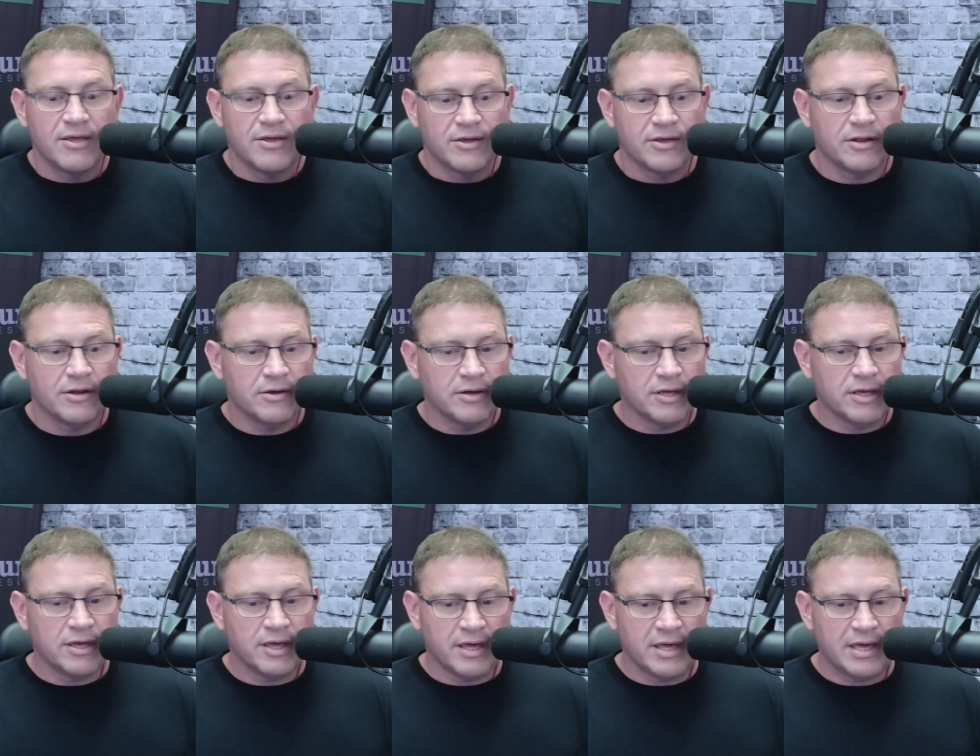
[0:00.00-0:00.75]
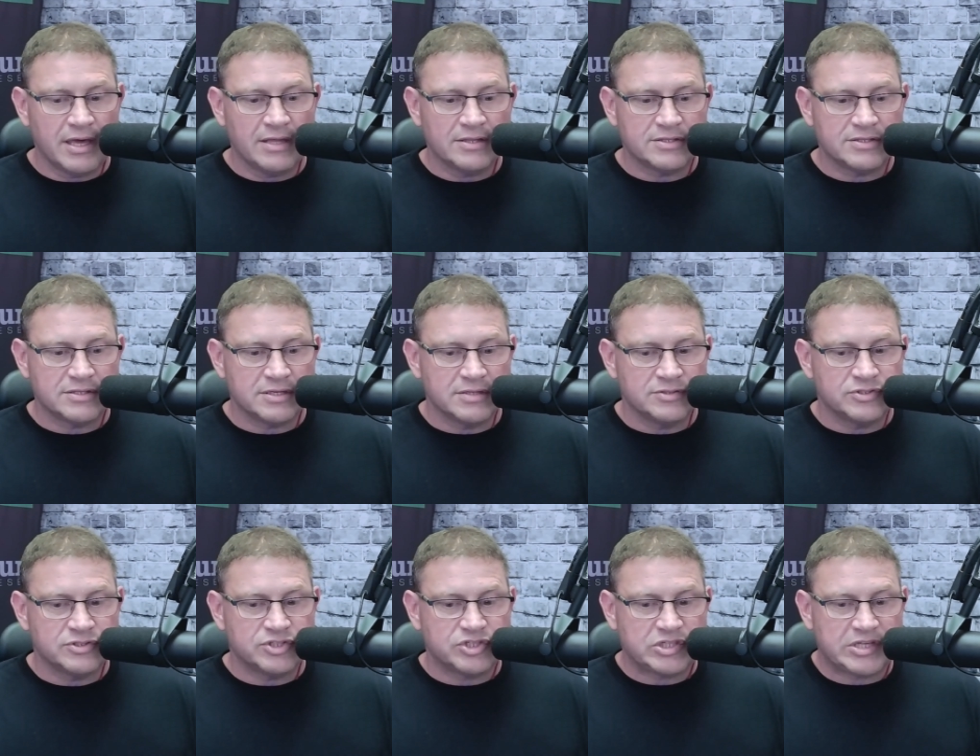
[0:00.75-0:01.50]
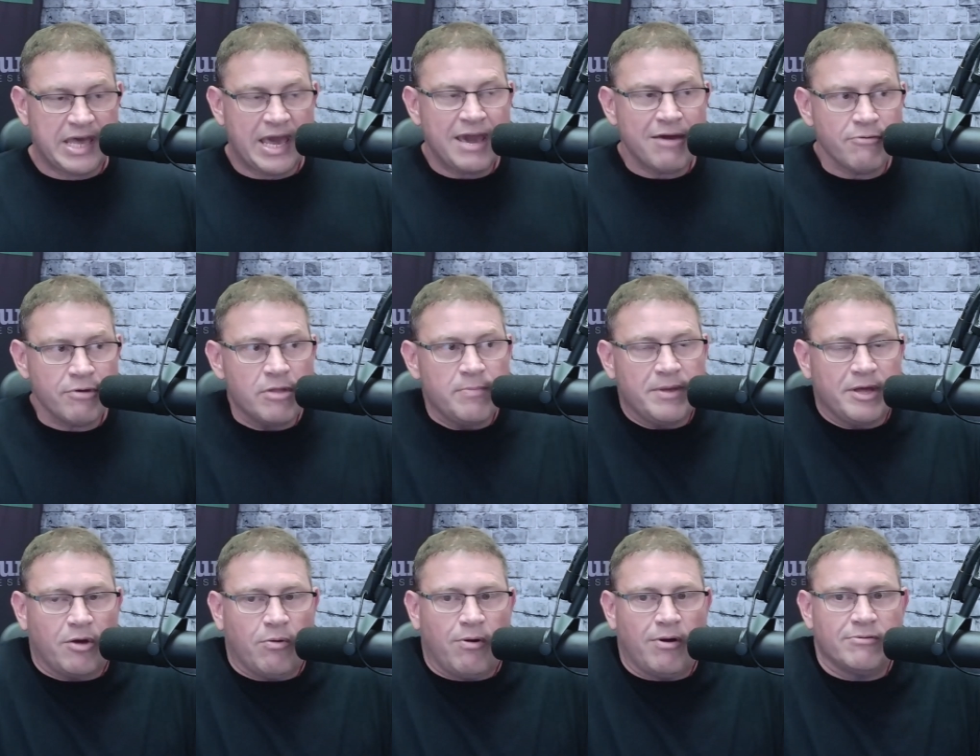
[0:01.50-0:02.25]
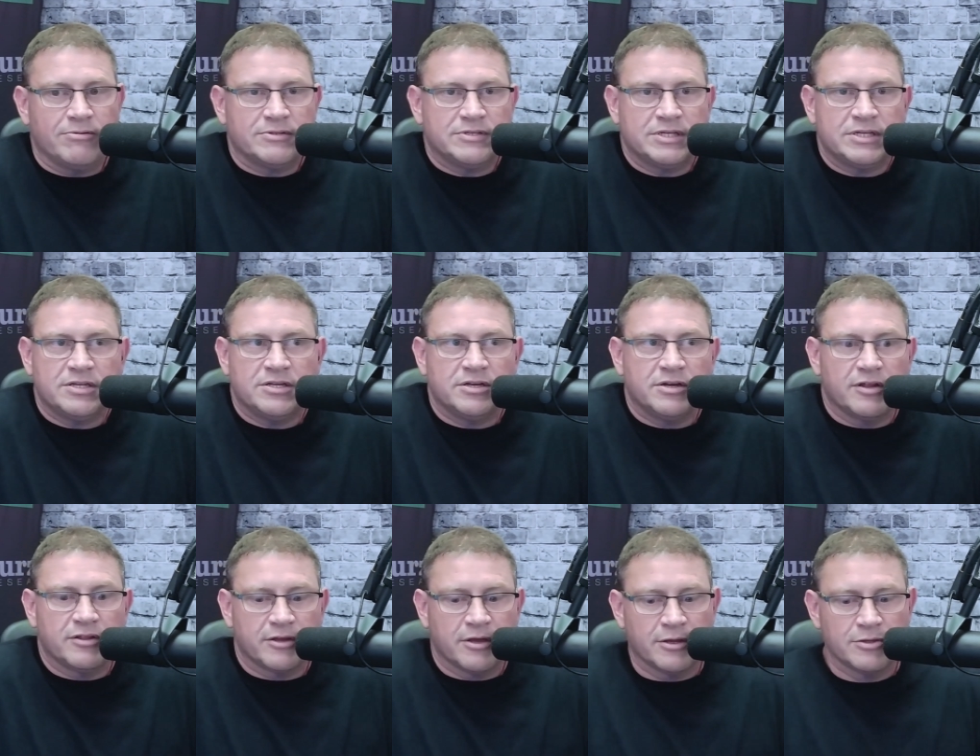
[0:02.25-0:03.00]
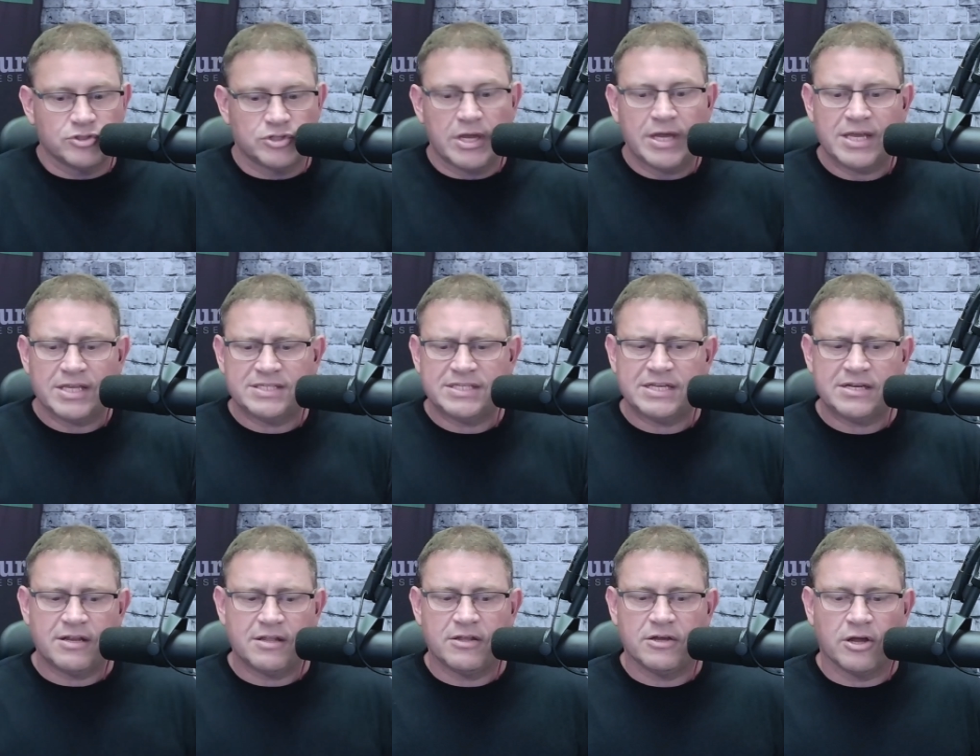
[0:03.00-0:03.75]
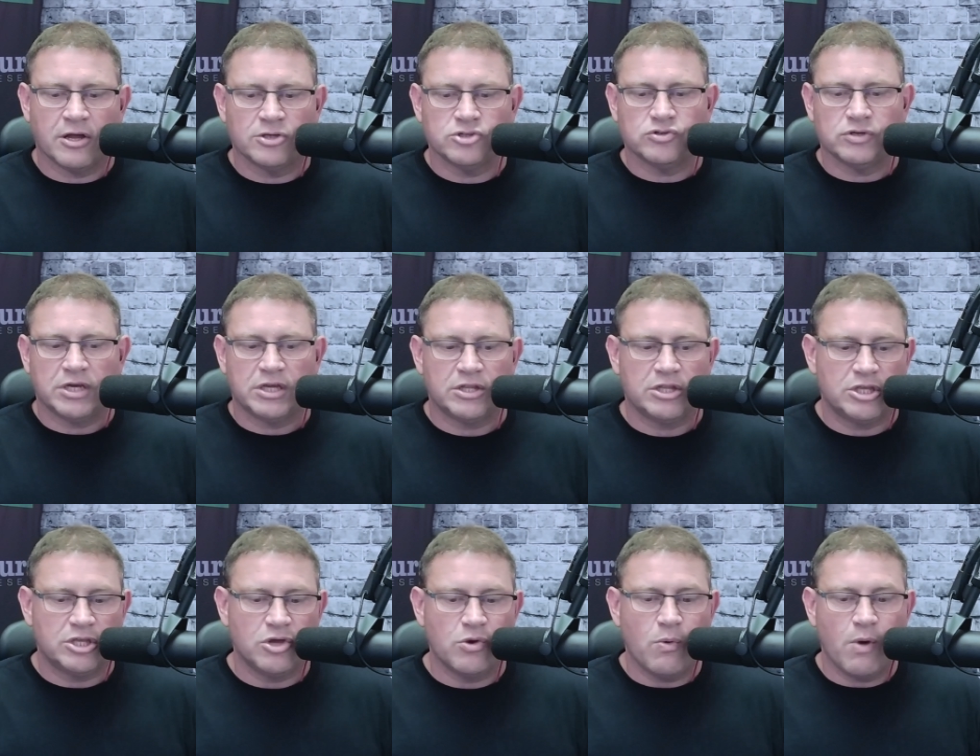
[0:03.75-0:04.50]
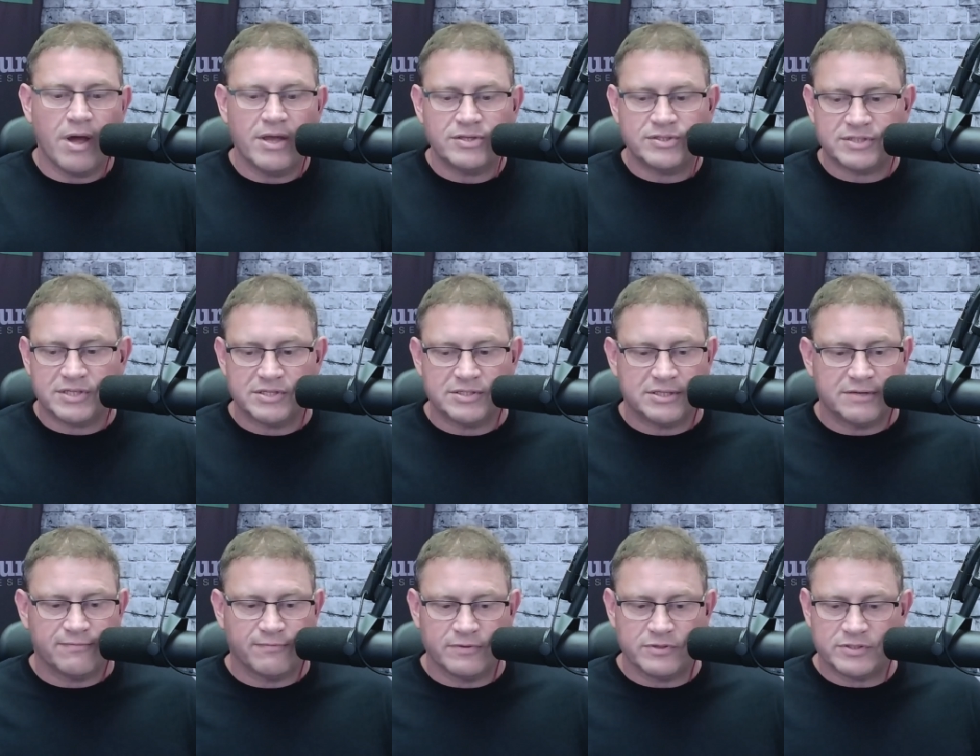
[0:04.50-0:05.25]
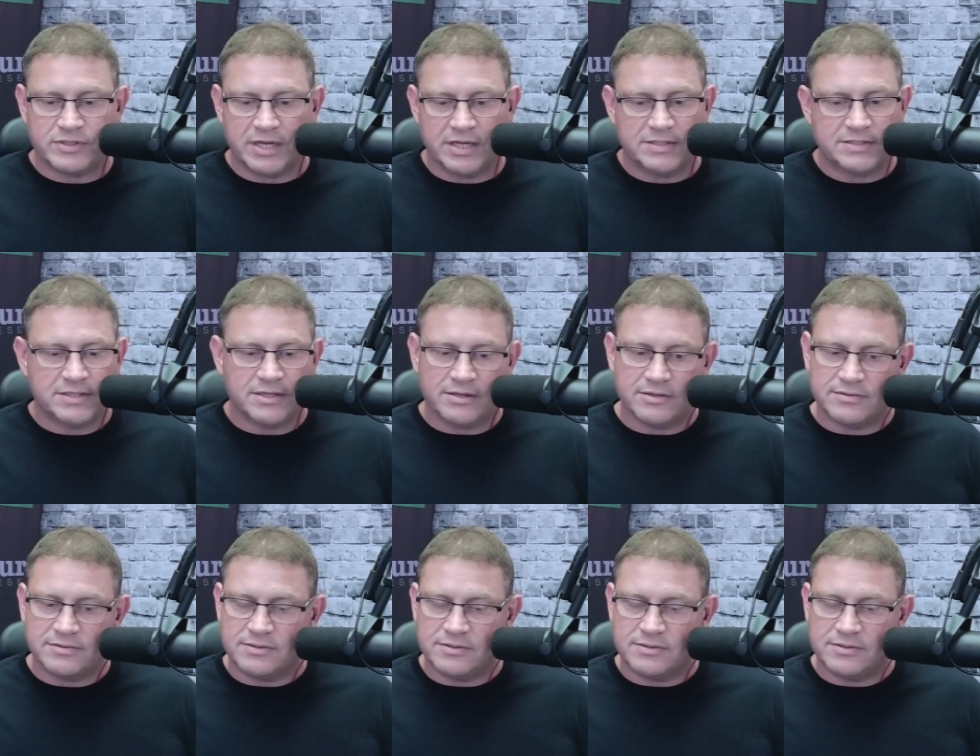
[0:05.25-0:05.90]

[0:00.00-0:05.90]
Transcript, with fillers: You know, it, it's it's scary to be quarantined in another country. I can see another country. In the U.S., there's different states that are